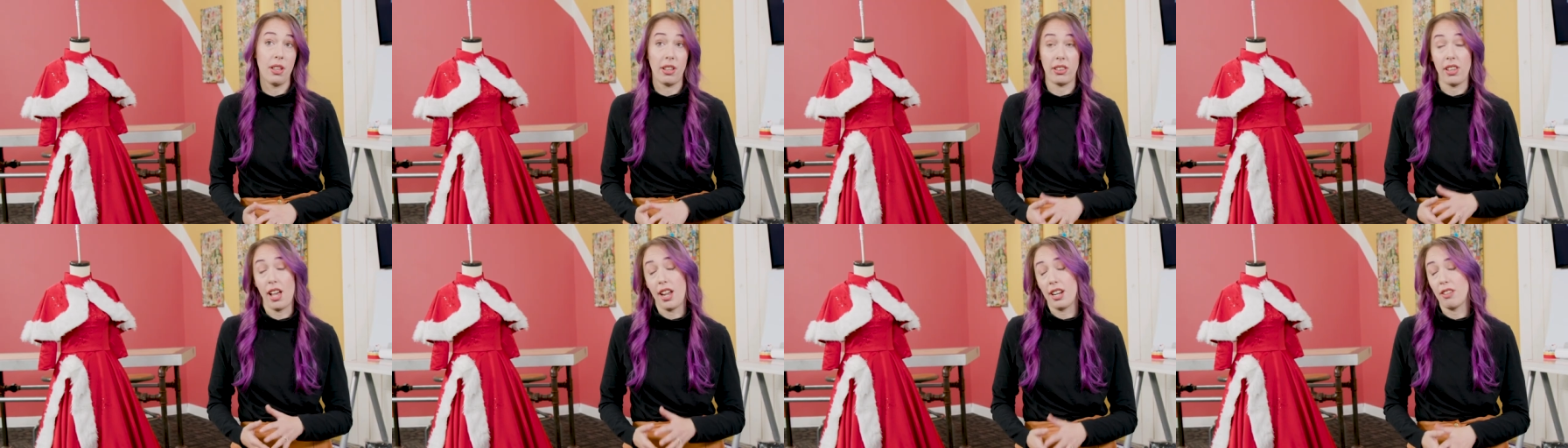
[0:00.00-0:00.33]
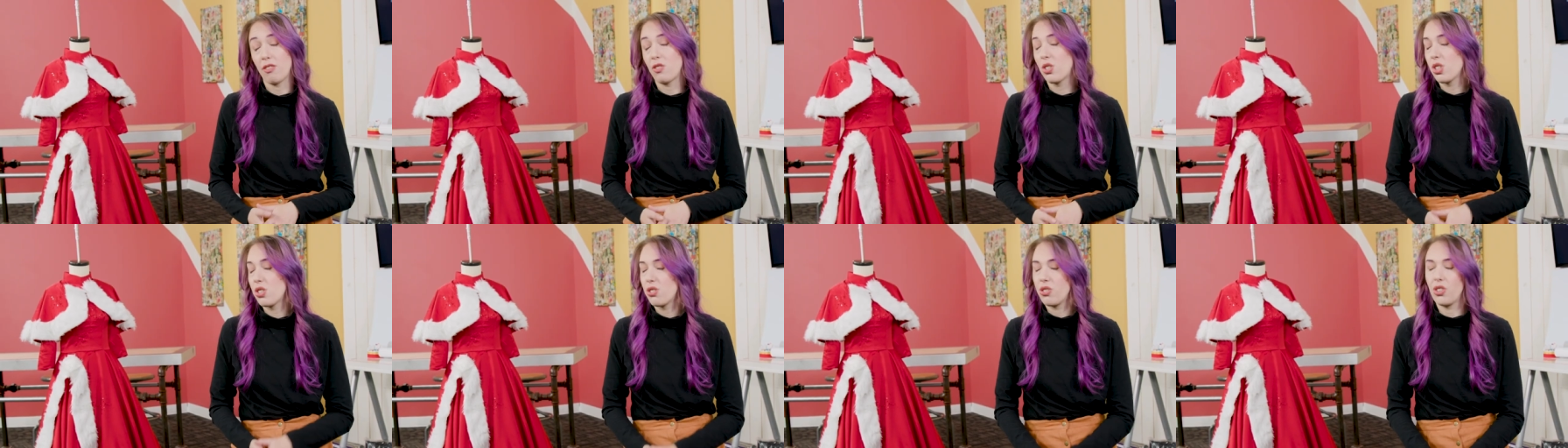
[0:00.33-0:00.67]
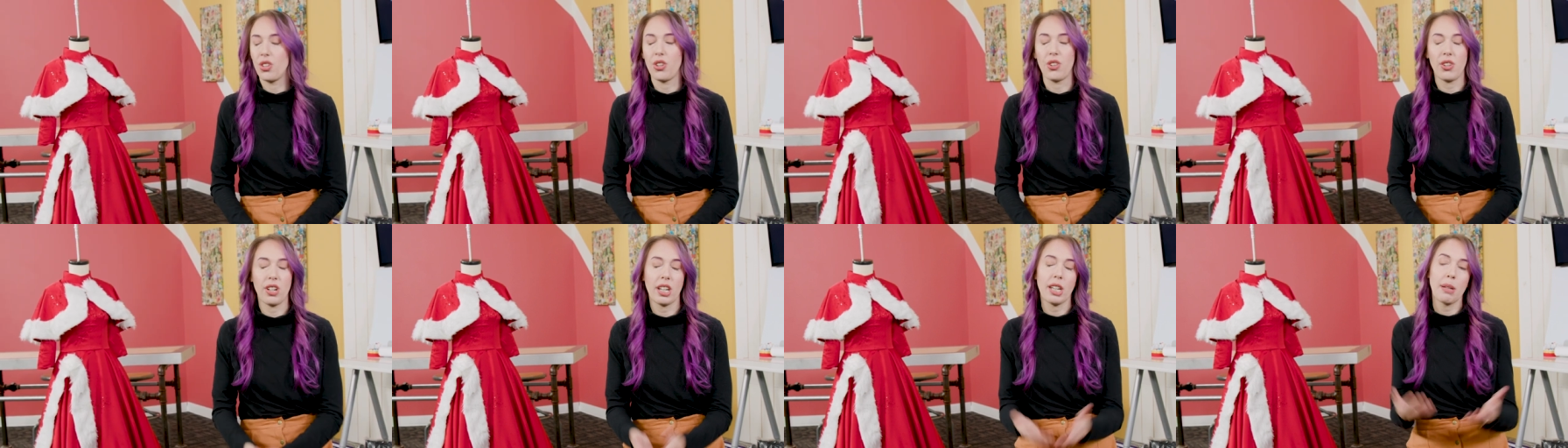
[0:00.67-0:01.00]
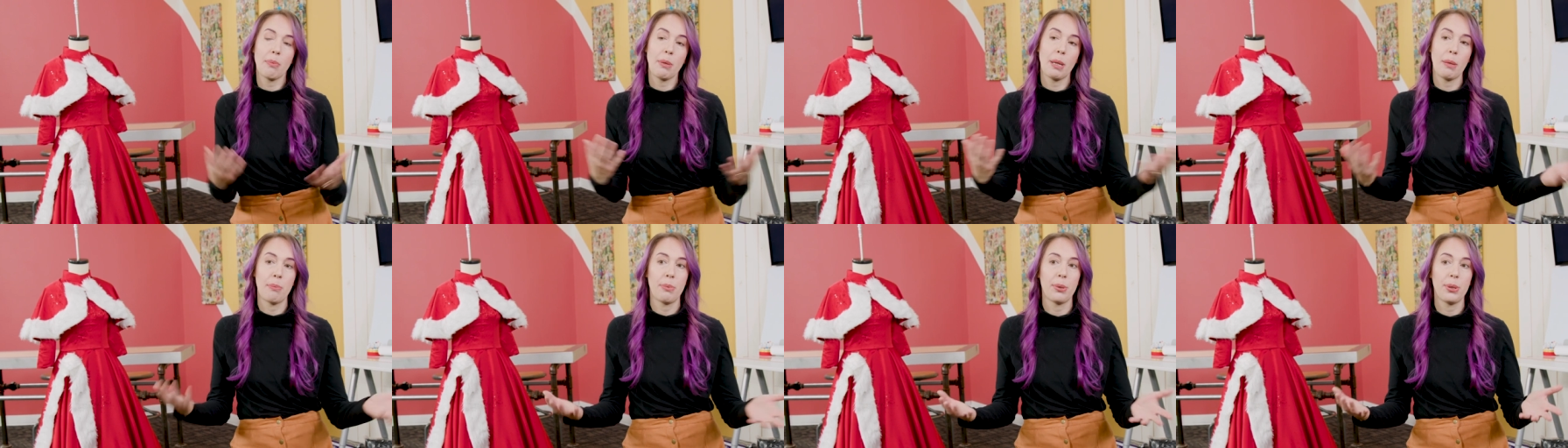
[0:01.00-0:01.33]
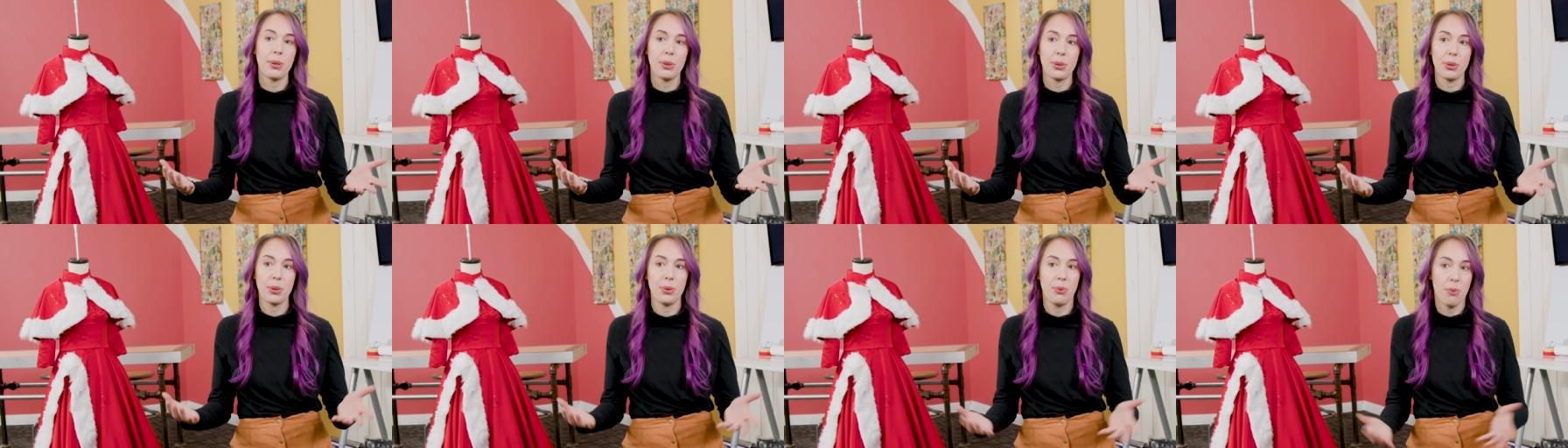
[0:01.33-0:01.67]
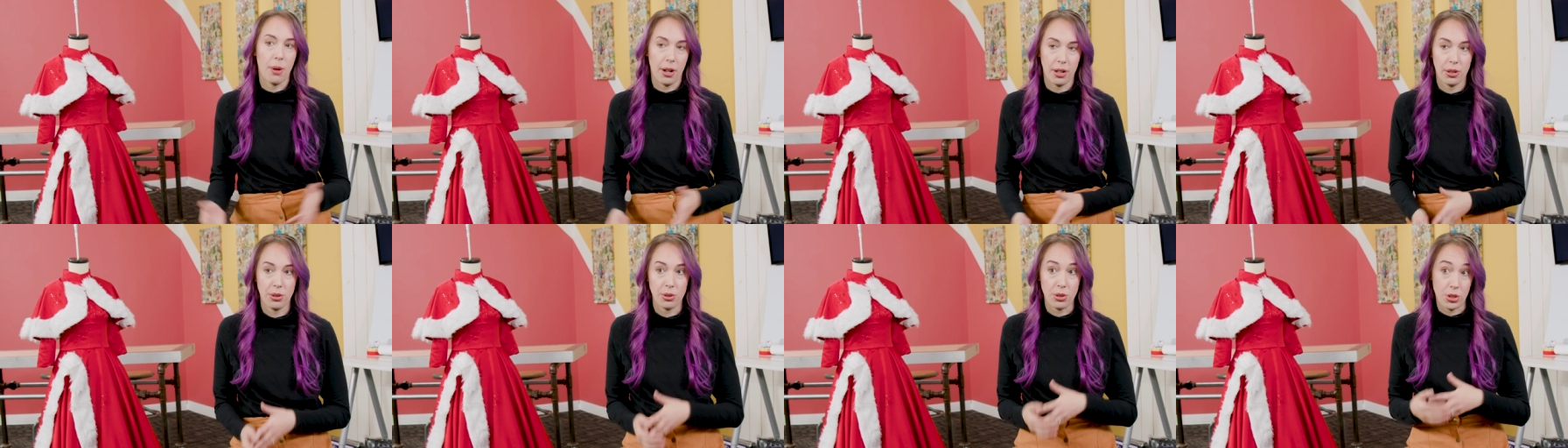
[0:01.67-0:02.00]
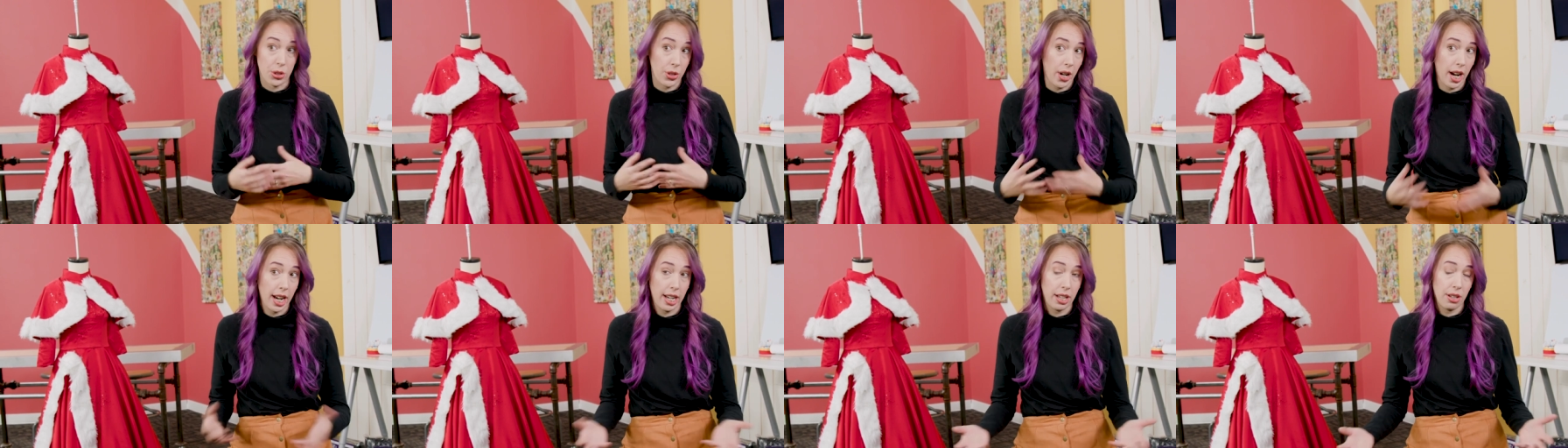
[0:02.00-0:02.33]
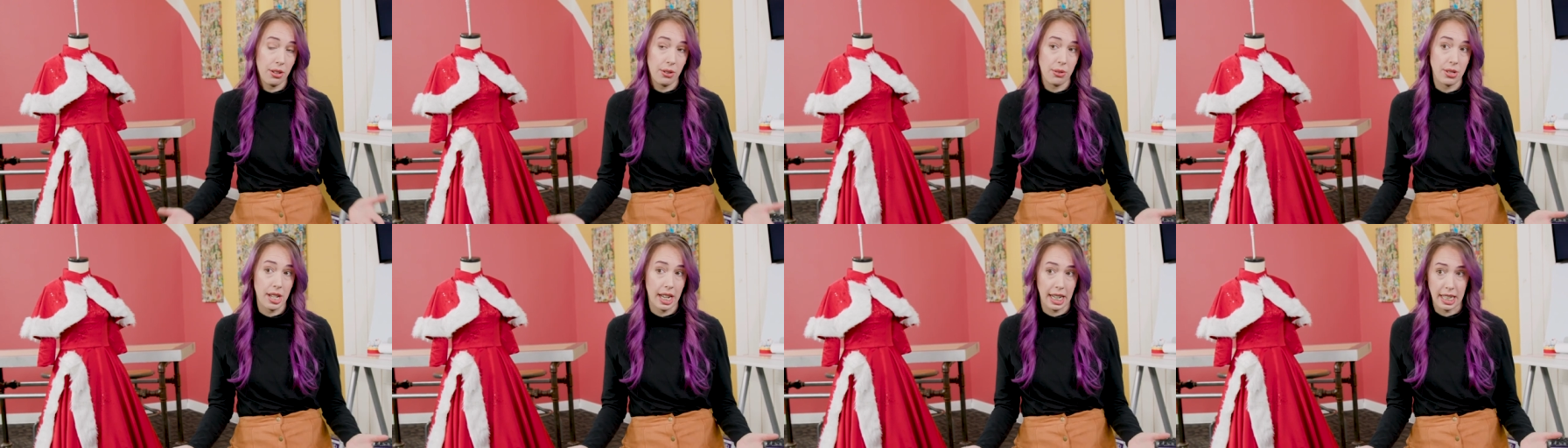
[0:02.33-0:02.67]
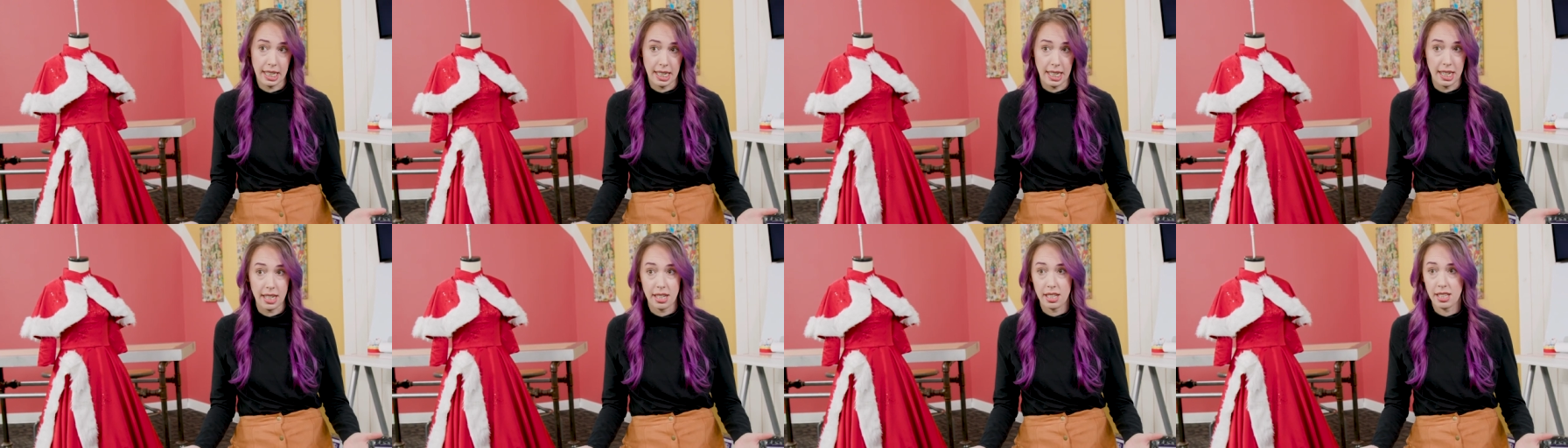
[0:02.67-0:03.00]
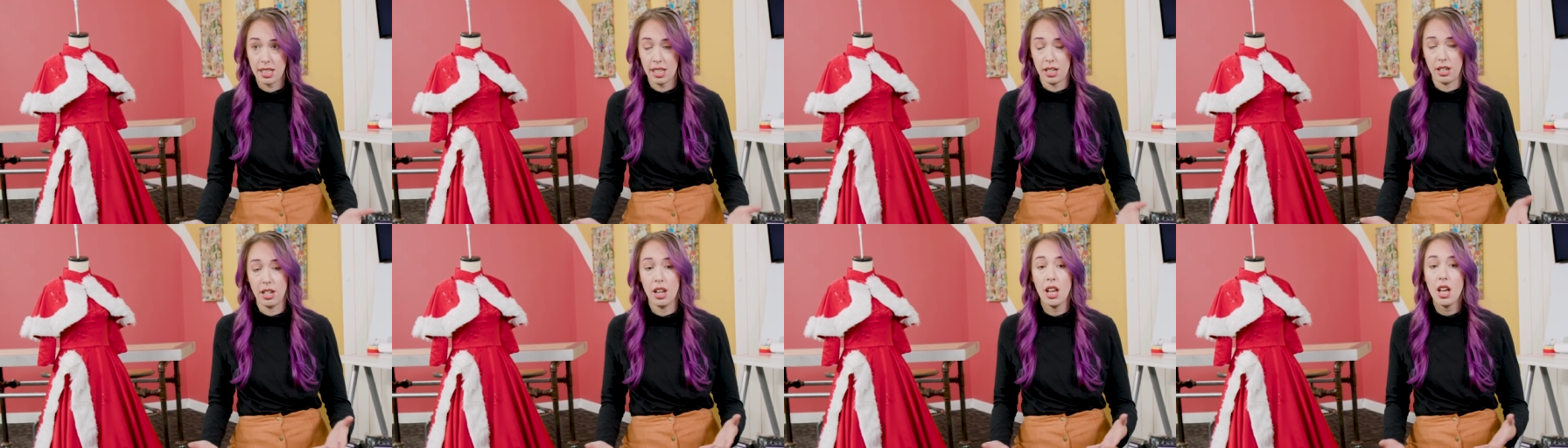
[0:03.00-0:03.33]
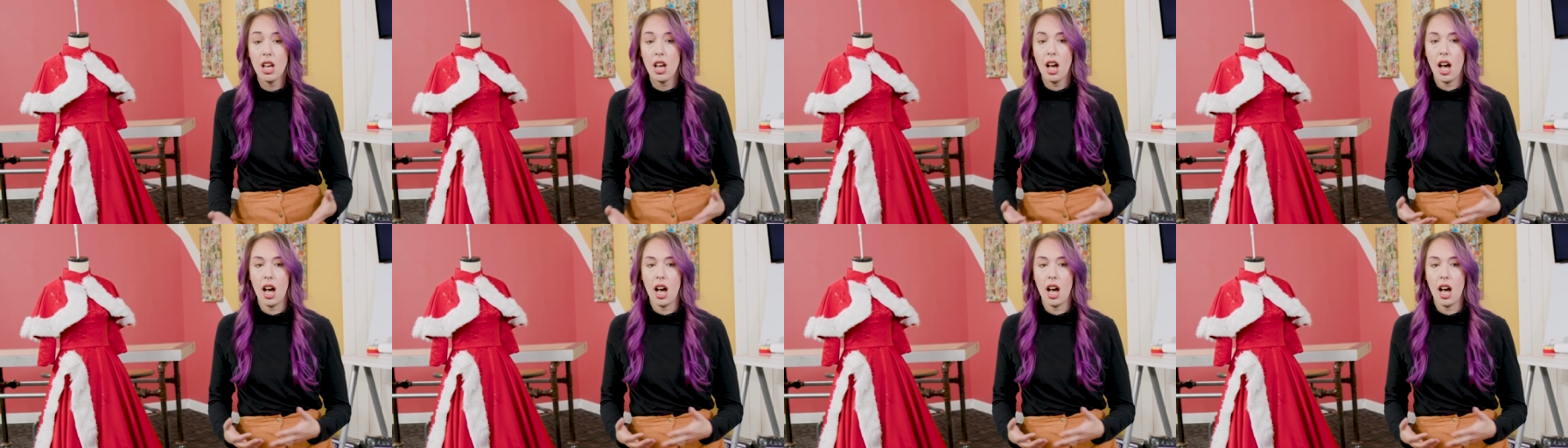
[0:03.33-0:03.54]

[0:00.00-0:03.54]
a lot of just nerdy people who want to try new techniques and